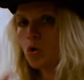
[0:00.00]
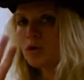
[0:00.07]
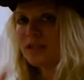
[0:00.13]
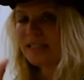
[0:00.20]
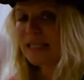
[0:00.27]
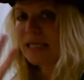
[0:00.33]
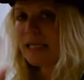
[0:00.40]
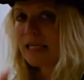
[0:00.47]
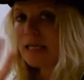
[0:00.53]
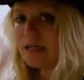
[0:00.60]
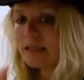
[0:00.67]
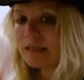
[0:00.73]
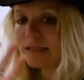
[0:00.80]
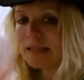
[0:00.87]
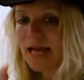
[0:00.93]
See
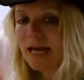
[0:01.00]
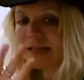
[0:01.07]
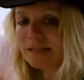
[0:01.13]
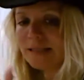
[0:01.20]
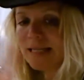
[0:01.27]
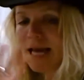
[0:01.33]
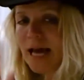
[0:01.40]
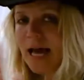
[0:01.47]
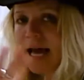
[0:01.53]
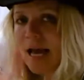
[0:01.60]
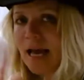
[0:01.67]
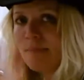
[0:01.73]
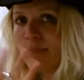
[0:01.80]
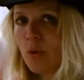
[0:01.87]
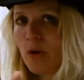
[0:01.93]
you next
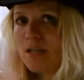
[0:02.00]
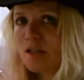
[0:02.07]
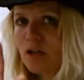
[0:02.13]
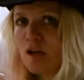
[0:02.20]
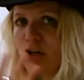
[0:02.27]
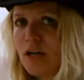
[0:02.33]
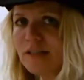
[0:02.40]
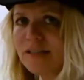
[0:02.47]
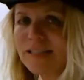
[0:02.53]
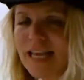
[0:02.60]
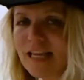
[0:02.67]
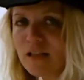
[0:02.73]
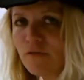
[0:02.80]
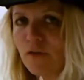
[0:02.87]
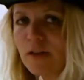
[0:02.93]
time, boys and girls.
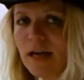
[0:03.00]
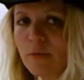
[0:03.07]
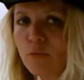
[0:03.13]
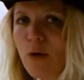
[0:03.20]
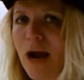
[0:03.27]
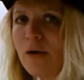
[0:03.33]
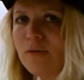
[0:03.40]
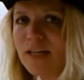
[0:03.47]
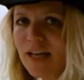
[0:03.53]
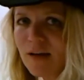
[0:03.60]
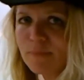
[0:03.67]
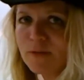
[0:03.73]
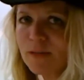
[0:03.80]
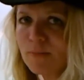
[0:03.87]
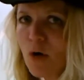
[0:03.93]
Thanks for rounding
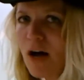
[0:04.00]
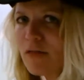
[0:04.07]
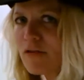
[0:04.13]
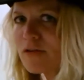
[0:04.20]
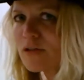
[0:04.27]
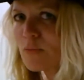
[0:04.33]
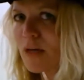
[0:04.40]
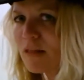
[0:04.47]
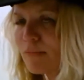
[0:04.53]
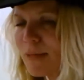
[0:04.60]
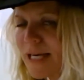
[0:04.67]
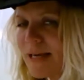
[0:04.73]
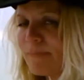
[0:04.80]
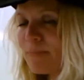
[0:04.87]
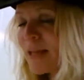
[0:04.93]
up some authors with
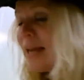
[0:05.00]
me.